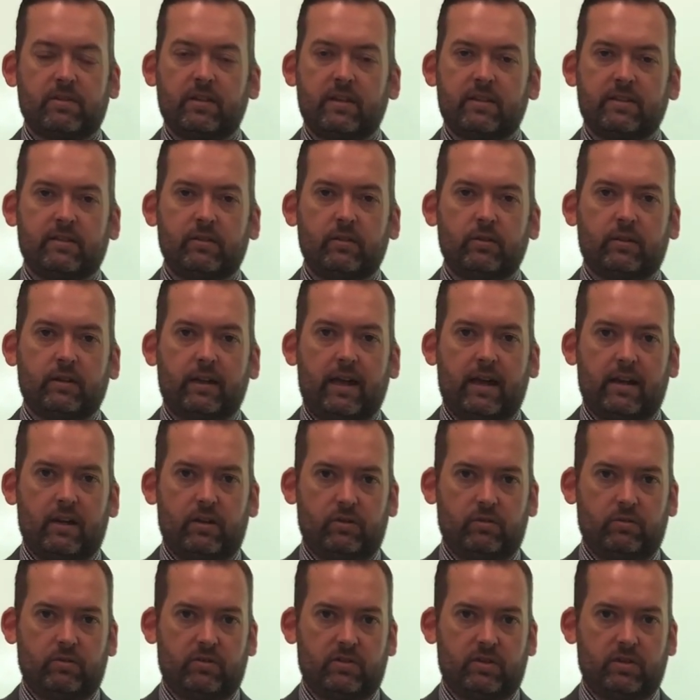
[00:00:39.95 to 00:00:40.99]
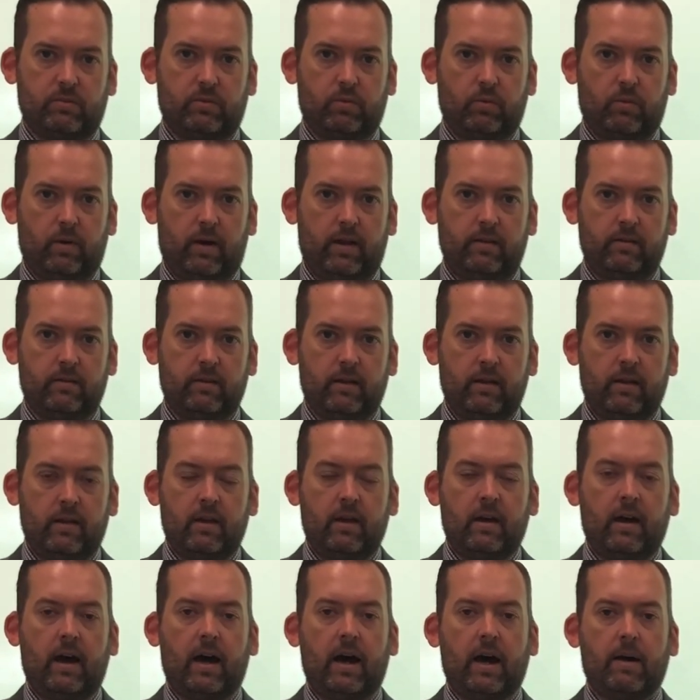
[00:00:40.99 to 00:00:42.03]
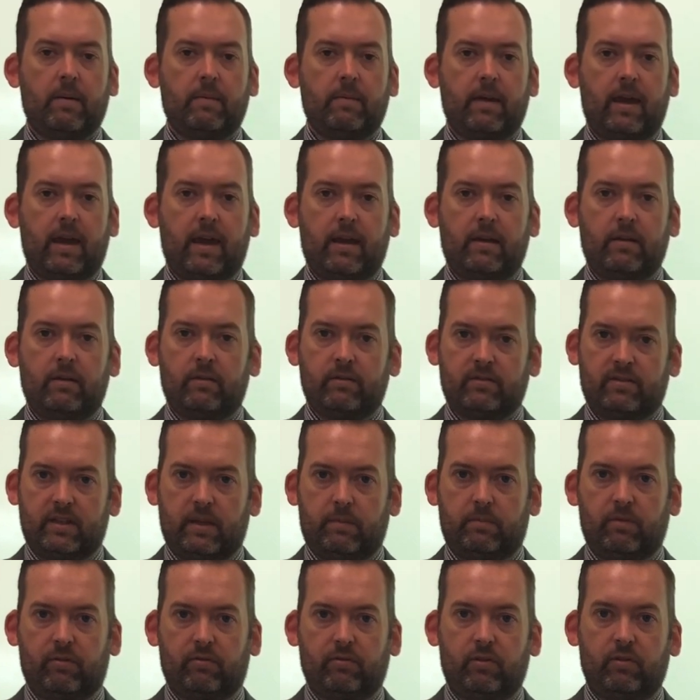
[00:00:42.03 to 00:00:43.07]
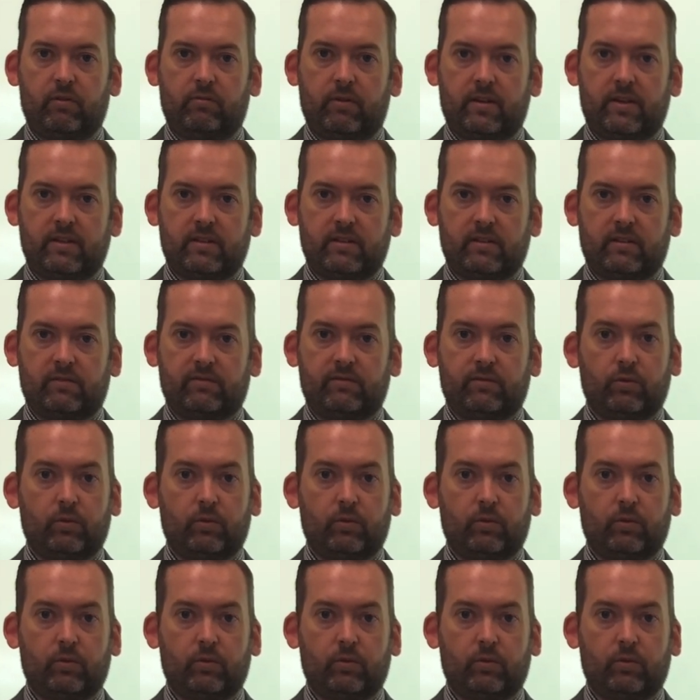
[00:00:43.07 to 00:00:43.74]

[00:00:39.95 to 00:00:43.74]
So let's look at how to do a simple one and step you through the reasons